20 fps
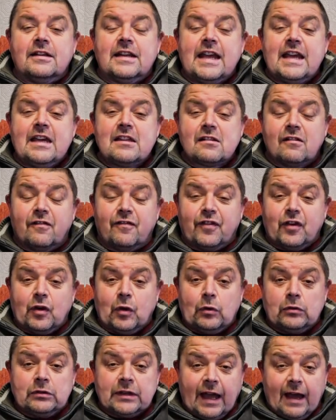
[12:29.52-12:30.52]
diesel
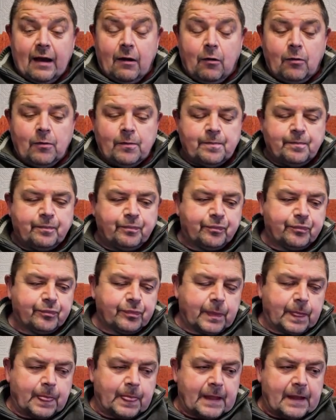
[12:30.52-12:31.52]
fuel. Now,
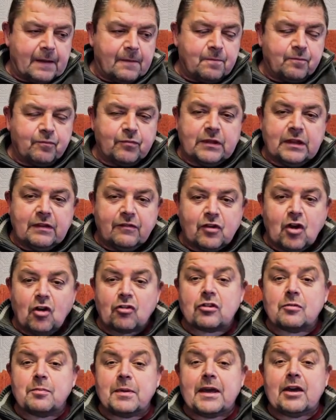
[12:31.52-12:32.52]
you've
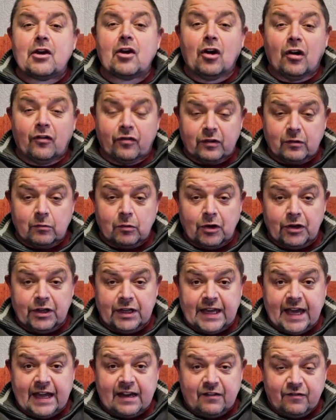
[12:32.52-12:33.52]
got to be careful where
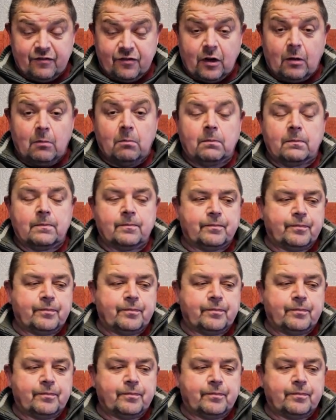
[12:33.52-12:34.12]
you get it from.